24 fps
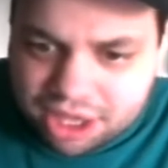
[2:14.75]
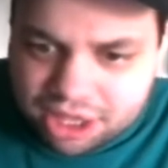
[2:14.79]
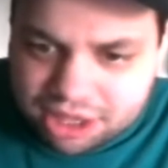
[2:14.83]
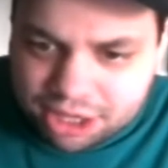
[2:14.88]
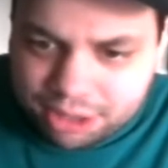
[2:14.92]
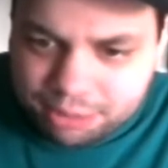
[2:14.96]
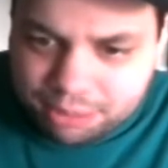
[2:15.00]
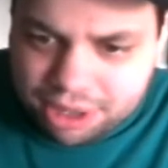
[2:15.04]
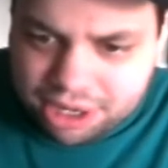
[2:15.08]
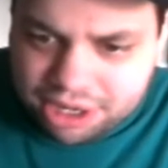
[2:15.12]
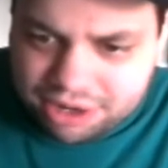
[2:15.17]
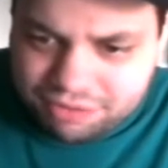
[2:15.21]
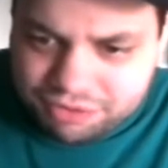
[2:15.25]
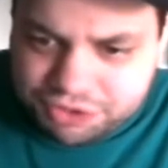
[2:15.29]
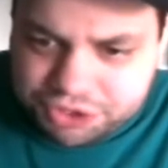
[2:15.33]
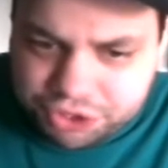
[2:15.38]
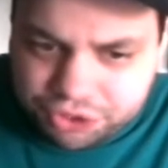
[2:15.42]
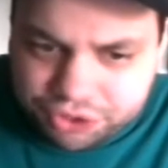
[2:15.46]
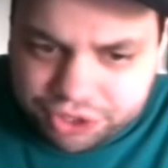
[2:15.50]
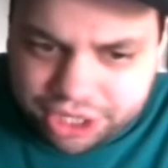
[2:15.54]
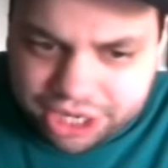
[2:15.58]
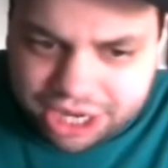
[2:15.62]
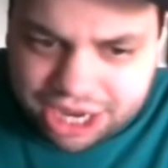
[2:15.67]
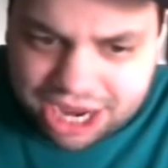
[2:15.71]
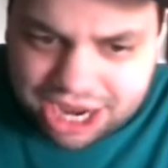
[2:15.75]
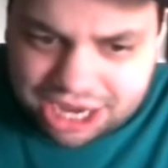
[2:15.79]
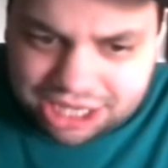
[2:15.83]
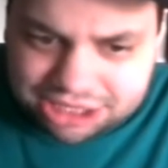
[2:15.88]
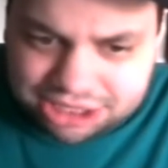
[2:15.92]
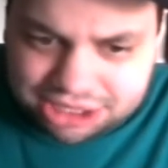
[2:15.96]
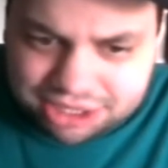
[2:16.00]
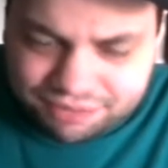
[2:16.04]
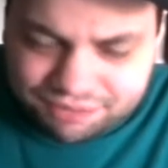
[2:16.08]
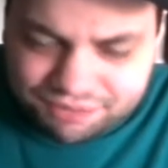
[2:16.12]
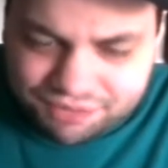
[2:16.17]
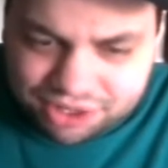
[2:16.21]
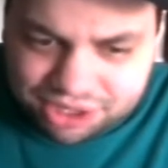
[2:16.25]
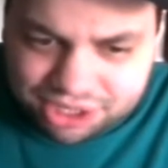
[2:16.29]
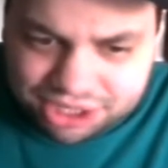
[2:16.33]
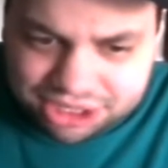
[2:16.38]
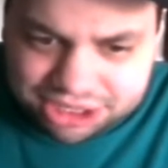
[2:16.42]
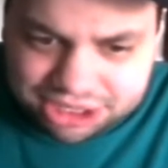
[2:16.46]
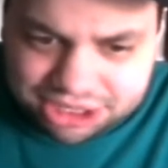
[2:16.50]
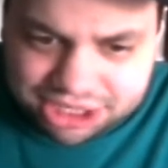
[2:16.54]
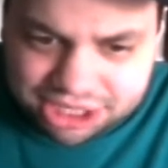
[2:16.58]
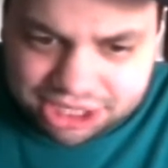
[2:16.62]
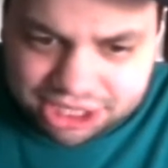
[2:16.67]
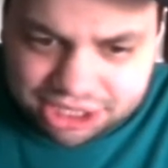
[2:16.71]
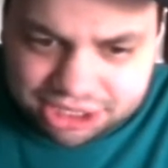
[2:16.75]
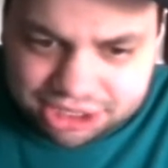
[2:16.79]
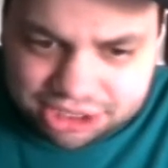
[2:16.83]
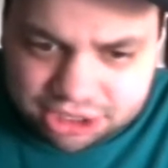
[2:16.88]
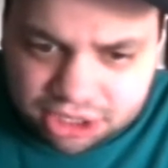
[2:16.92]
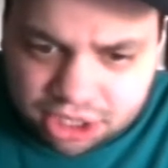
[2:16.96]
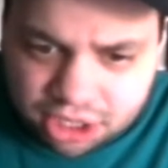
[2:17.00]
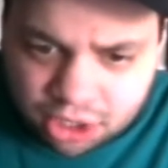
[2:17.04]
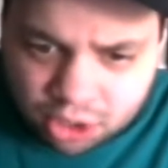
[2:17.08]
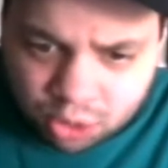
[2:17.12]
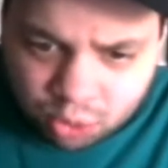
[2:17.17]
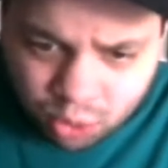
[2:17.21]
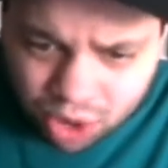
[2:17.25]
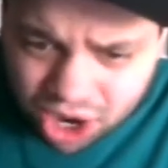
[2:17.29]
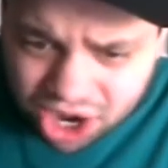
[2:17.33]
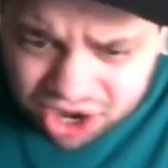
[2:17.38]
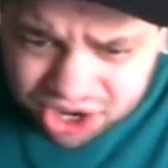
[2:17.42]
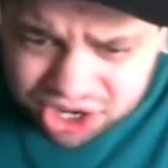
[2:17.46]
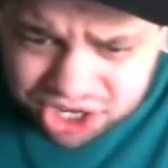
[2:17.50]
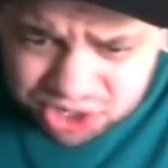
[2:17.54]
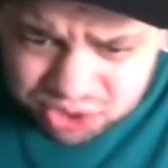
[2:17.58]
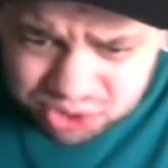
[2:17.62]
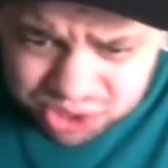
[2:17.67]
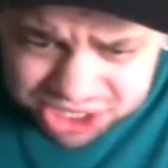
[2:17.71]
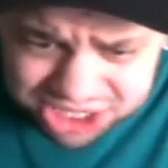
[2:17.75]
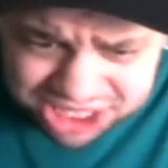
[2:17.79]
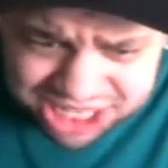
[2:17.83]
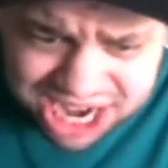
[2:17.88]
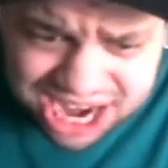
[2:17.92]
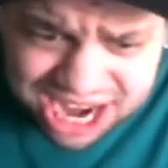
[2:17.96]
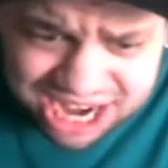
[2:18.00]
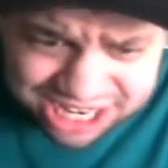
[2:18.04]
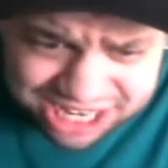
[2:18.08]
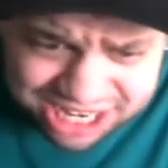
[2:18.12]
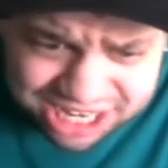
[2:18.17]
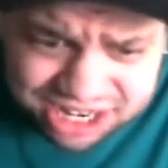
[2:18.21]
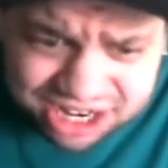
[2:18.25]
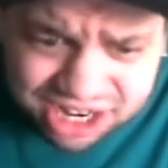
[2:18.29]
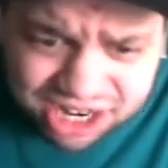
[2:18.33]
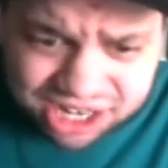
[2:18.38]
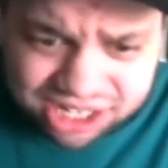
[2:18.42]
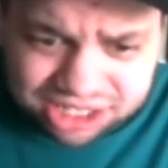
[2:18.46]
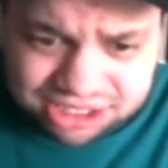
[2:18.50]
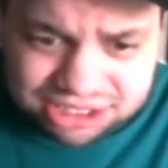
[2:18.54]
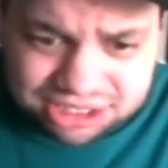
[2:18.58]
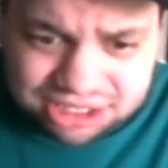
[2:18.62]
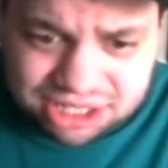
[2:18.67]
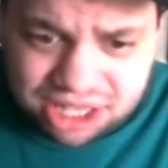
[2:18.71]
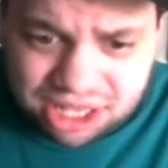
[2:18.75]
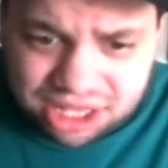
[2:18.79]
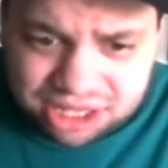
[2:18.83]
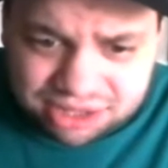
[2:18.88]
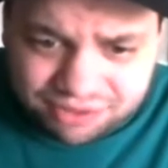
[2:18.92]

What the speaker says: The men of Judah asked the Philistines, "Why are you attacking us?"